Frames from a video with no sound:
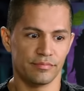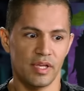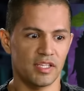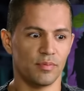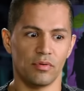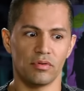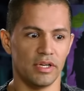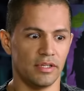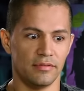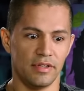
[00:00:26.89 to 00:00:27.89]

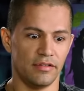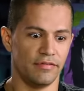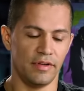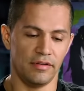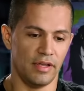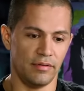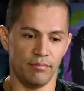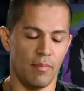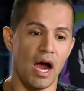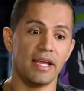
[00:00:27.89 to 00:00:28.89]
exploring
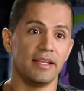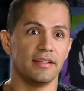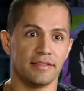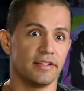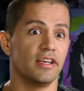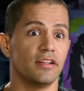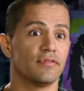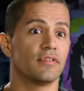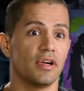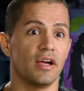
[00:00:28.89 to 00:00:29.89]
and mining a scene
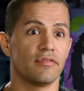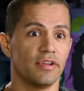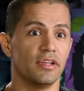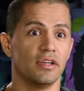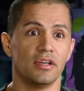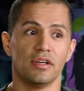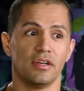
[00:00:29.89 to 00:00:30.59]
for every